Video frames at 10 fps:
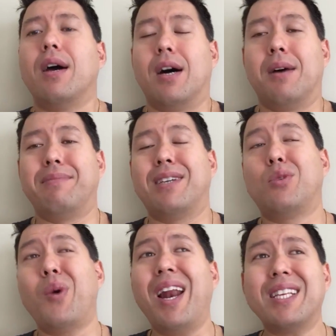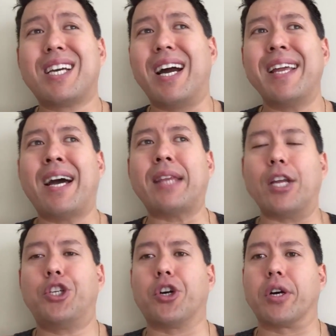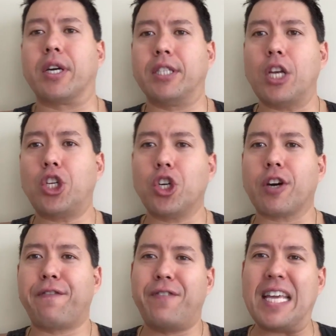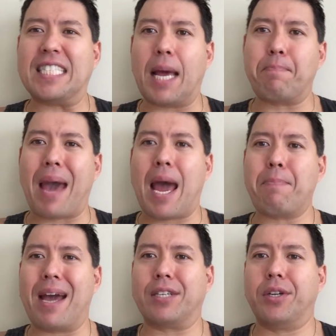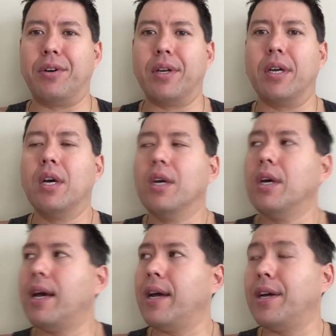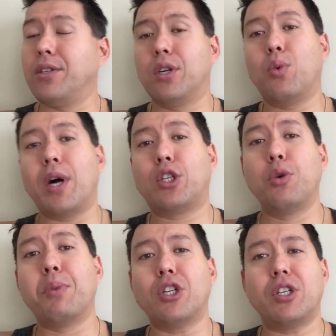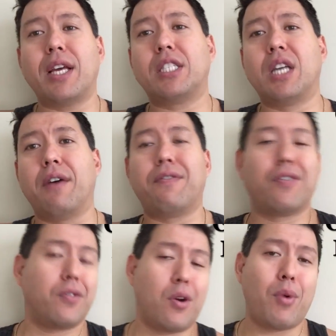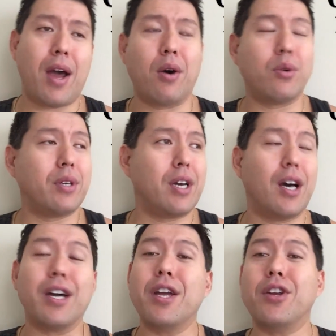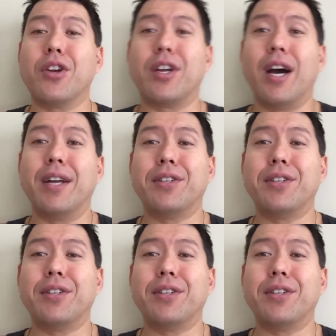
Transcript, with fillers: um, as well as cutting out that sugar, because that sugar feeds that bad bacteria and you don't want too much of that stuff around uh, in your gut.